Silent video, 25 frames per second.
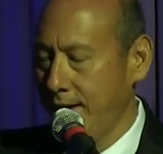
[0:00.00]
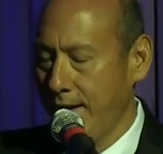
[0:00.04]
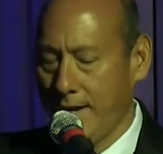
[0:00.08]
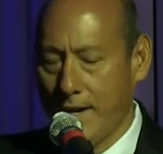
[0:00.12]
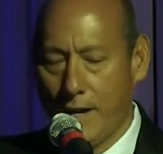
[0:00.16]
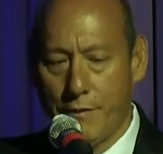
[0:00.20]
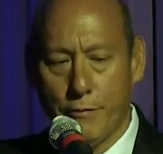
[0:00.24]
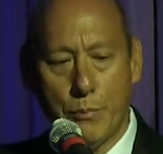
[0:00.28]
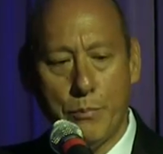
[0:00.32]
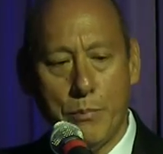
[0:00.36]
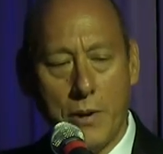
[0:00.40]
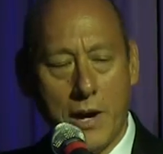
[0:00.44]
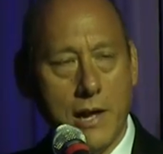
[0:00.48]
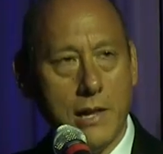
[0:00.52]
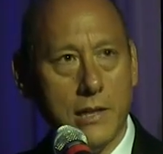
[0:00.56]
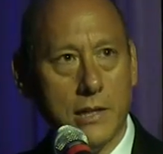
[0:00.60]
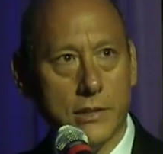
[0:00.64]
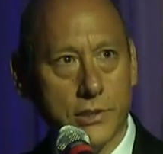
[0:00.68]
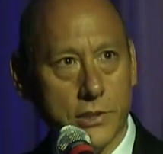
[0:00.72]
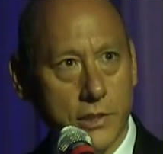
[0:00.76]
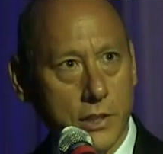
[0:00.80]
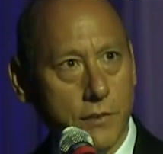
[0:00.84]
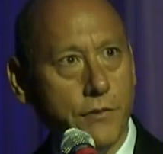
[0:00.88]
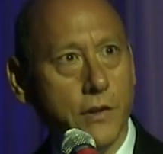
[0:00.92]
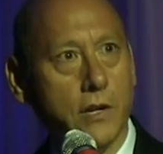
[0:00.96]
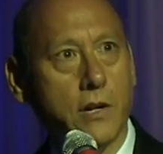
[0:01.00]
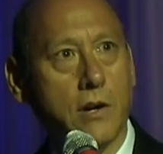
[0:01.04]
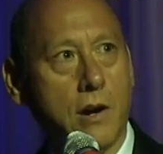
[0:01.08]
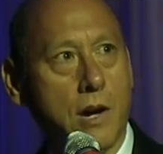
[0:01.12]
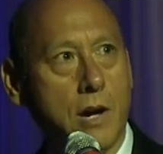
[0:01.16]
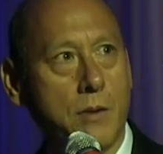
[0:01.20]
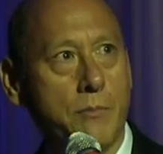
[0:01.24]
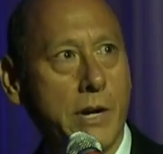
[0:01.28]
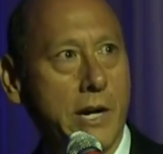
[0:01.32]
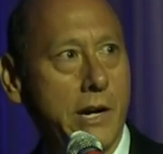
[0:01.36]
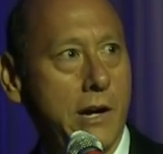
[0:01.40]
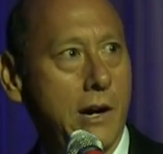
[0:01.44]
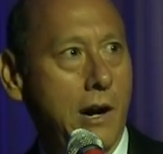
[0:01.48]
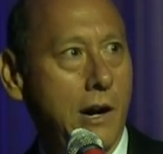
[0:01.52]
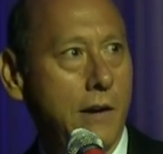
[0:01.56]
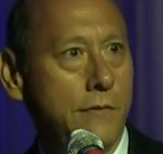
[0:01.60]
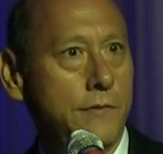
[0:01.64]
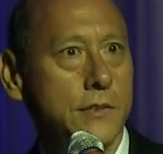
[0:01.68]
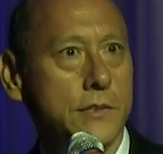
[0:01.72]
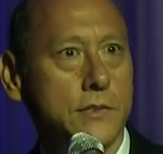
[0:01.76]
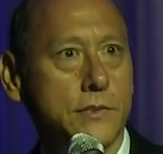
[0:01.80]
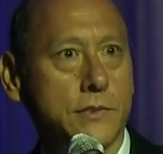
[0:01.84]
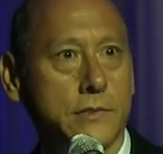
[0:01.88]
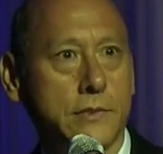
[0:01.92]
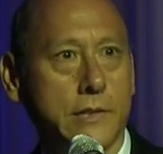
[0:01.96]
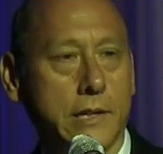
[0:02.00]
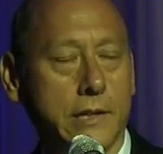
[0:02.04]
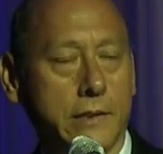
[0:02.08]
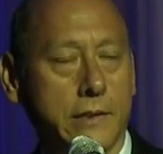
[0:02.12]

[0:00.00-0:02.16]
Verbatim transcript: And I have a policy if you call my office